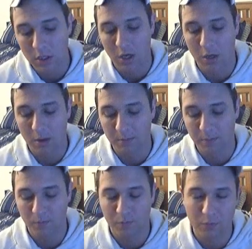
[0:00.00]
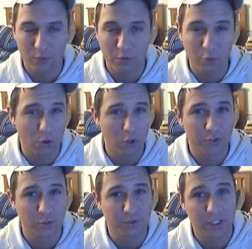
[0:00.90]
Um, you
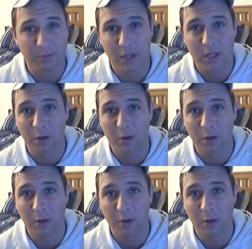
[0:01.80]
also seem like